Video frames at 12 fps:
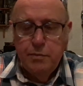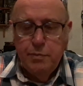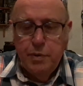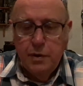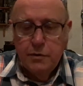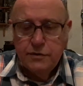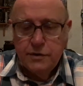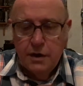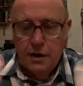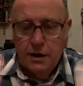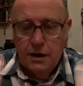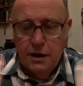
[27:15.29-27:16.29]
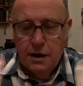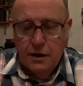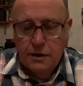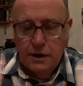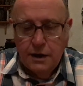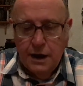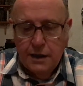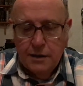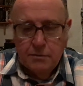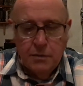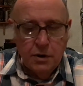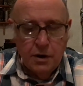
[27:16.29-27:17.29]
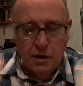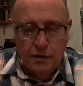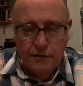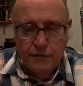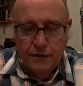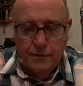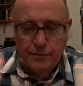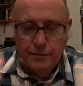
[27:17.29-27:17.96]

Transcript: Polestar car that you get the model of.